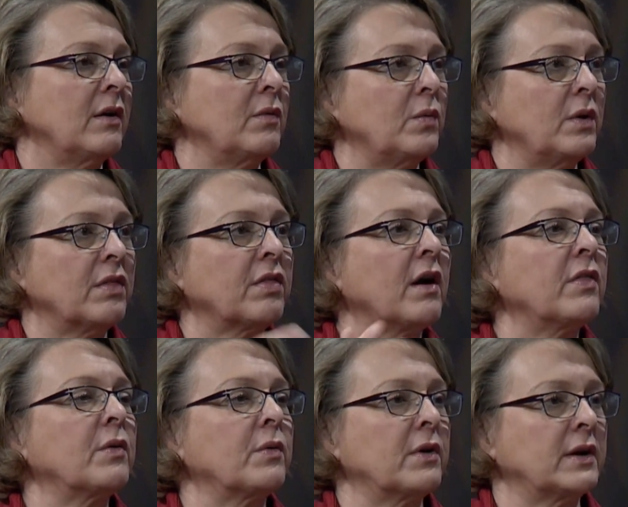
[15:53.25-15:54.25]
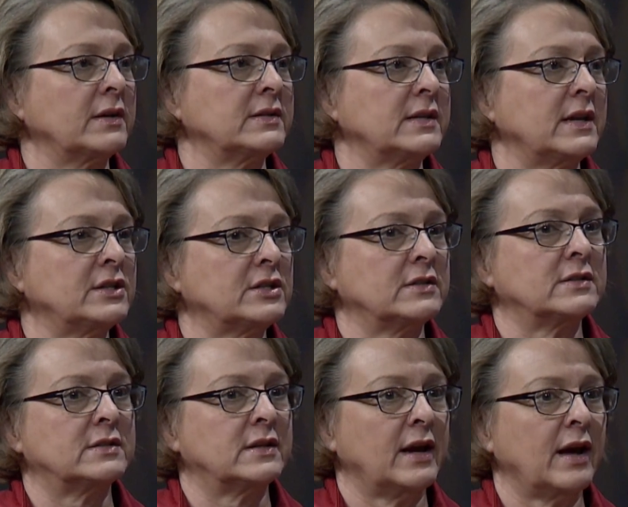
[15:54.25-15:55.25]
with other organizations
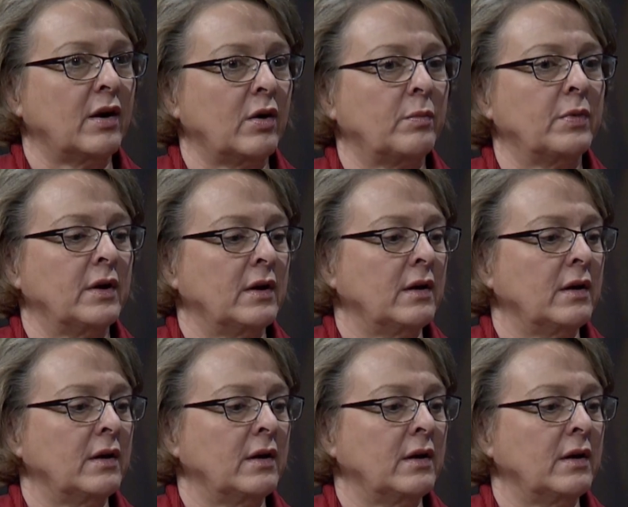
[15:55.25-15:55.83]
to help